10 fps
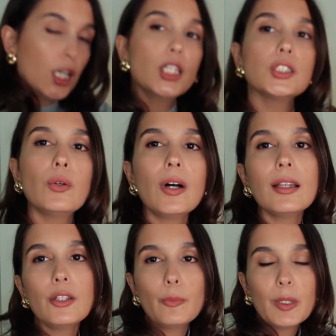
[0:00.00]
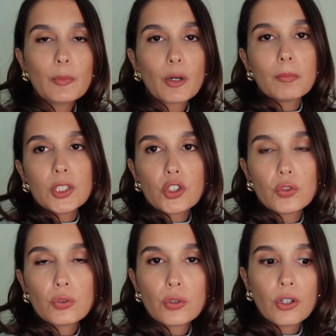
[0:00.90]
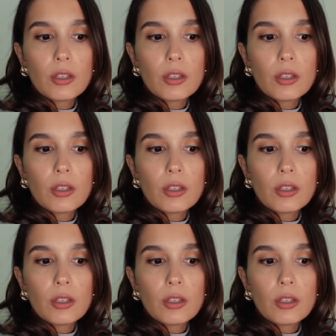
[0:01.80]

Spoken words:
So a little bit more mature,